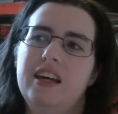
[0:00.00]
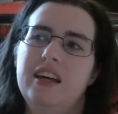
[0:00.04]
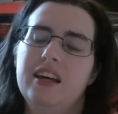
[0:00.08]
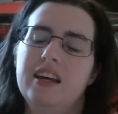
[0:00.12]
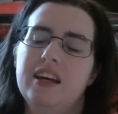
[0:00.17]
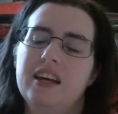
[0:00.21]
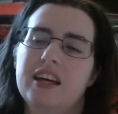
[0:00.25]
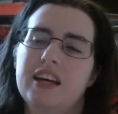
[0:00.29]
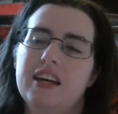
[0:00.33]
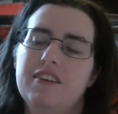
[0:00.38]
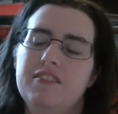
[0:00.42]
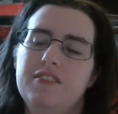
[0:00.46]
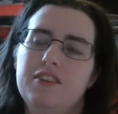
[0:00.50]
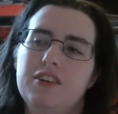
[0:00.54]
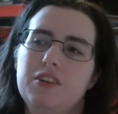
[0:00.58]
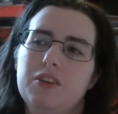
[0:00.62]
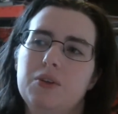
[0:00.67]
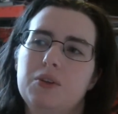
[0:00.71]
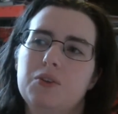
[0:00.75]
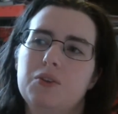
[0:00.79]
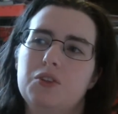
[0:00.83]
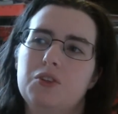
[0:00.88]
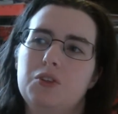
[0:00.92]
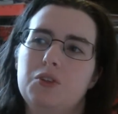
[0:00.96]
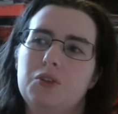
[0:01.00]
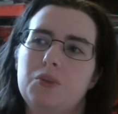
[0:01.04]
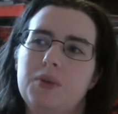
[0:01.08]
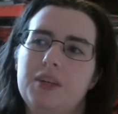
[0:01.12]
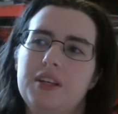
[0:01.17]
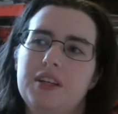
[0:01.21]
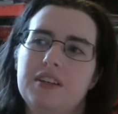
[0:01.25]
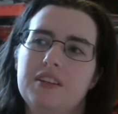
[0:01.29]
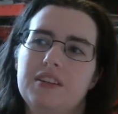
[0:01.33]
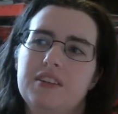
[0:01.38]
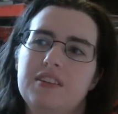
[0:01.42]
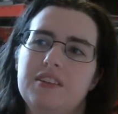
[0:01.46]
after those 2
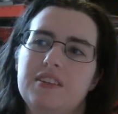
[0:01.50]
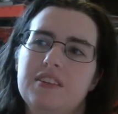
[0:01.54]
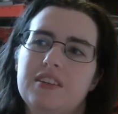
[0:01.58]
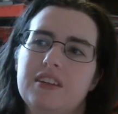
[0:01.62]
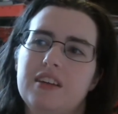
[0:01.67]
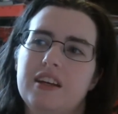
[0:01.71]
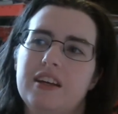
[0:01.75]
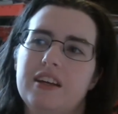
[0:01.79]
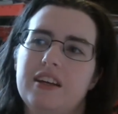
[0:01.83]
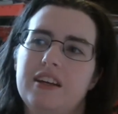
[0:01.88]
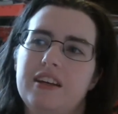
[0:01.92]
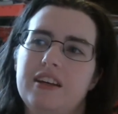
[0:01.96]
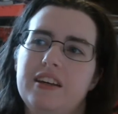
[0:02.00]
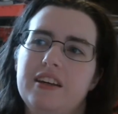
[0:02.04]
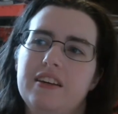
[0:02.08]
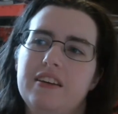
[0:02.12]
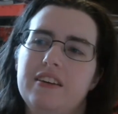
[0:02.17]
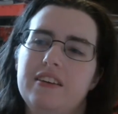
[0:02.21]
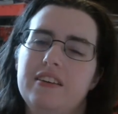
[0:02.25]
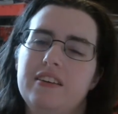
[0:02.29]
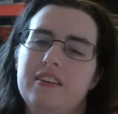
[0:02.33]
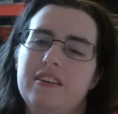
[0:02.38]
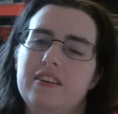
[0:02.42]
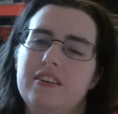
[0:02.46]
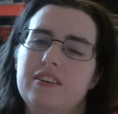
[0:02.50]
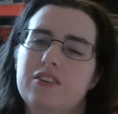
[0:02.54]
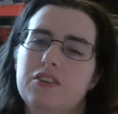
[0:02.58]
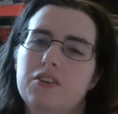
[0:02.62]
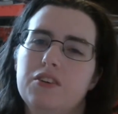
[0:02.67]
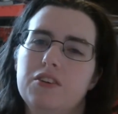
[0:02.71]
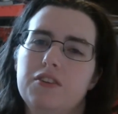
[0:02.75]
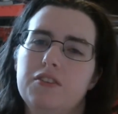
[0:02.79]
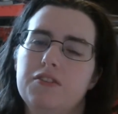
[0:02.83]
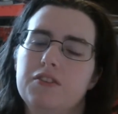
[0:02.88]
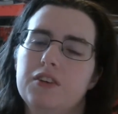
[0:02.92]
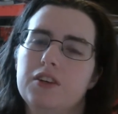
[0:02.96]
weeks, I sort
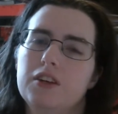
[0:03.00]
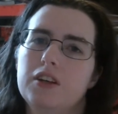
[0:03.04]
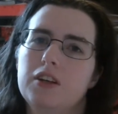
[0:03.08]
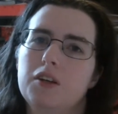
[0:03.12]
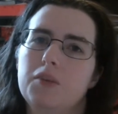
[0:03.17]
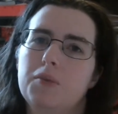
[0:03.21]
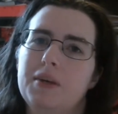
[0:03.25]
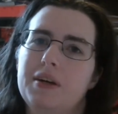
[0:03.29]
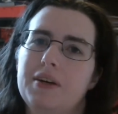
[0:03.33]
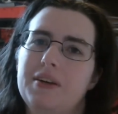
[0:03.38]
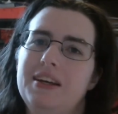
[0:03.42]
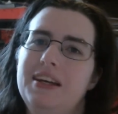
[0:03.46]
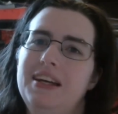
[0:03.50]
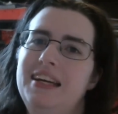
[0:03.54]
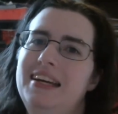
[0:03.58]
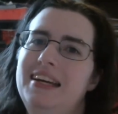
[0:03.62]
of forgot about it.